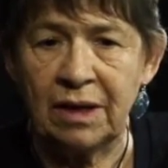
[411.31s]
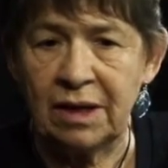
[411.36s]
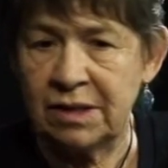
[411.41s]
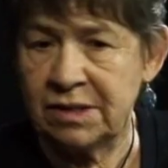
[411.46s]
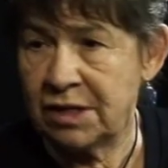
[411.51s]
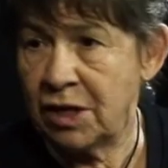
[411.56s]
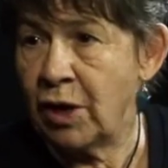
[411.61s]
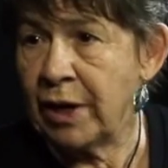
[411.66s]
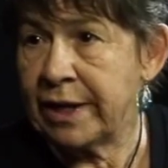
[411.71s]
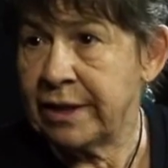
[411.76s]

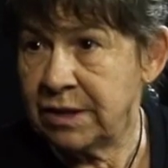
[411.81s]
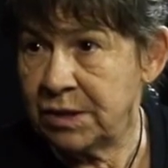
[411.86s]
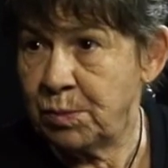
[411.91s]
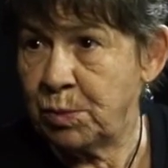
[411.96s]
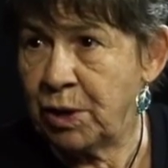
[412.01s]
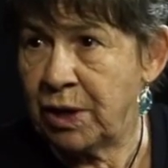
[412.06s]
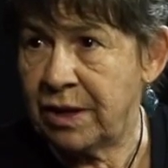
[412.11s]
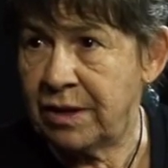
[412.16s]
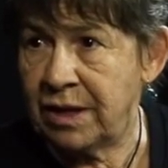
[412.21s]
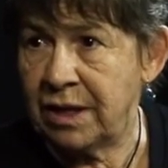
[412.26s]
It's like us
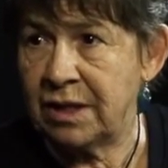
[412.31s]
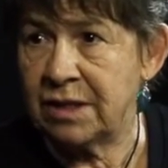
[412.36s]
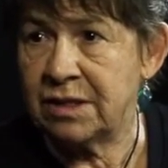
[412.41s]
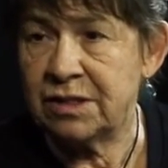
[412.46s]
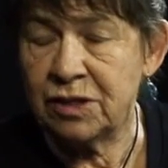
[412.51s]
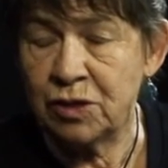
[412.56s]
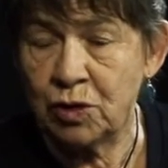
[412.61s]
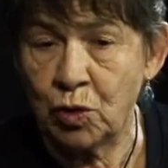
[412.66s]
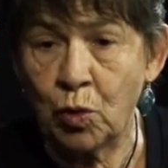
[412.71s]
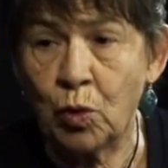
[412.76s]
breathing.
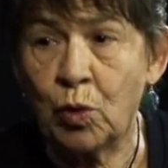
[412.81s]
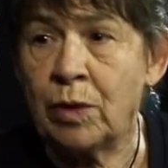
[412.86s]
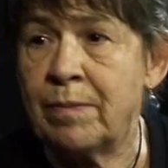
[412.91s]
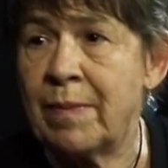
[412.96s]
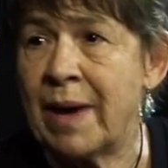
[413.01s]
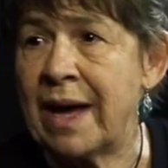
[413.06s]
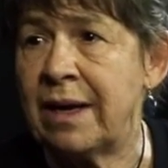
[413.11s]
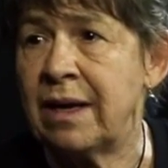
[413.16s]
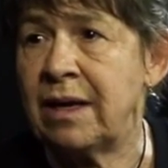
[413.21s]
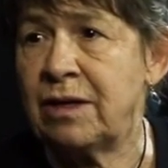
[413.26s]
It's an
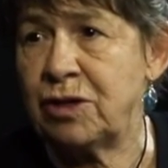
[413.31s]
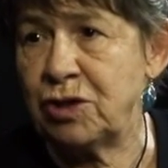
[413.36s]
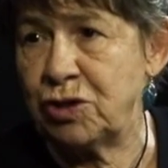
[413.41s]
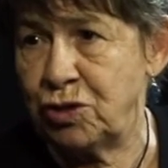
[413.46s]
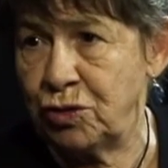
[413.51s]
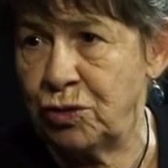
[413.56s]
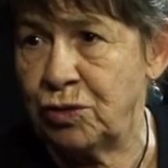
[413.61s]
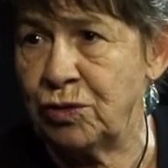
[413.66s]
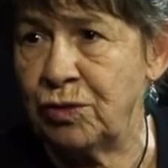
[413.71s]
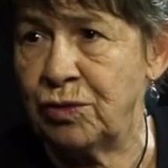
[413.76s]
automatic
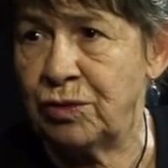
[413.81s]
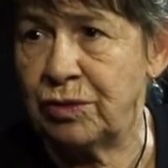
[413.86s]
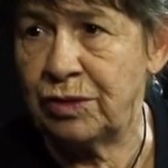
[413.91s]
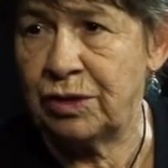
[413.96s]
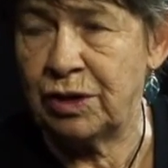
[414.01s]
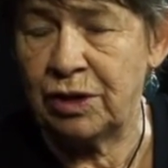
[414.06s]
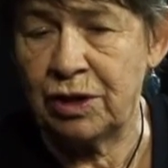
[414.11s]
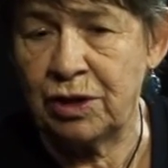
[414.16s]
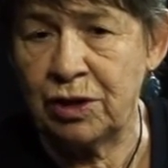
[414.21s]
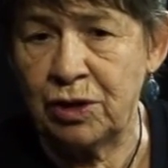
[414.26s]
tool
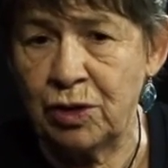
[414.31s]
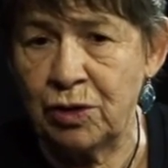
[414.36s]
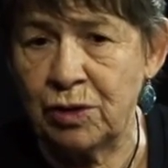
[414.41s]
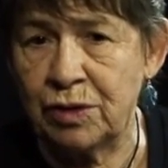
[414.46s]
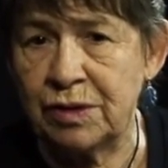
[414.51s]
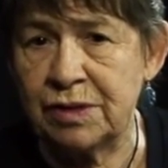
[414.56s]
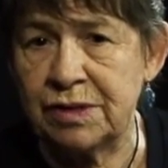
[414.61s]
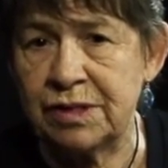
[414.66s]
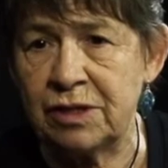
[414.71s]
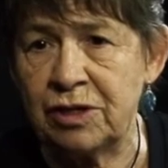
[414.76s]
that you
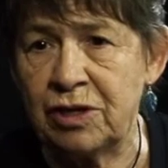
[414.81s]
use,